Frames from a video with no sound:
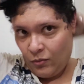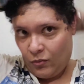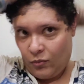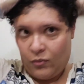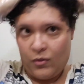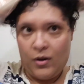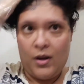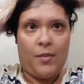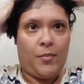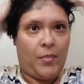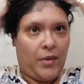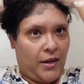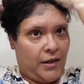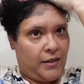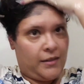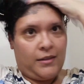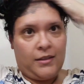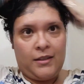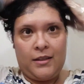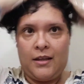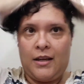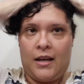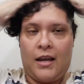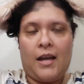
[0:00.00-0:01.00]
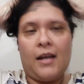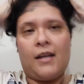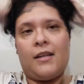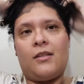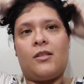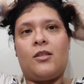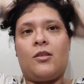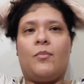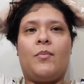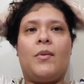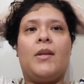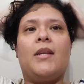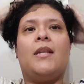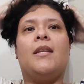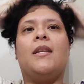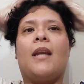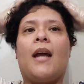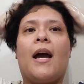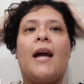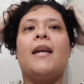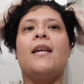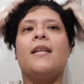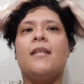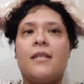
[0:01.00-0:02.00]
Rub it. It has to be
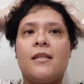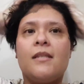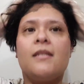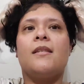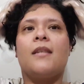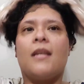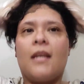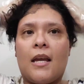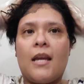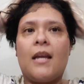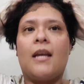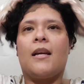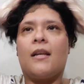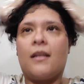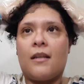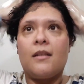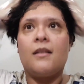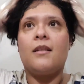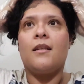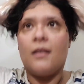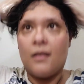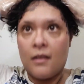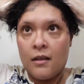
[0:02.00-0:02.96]
nice, and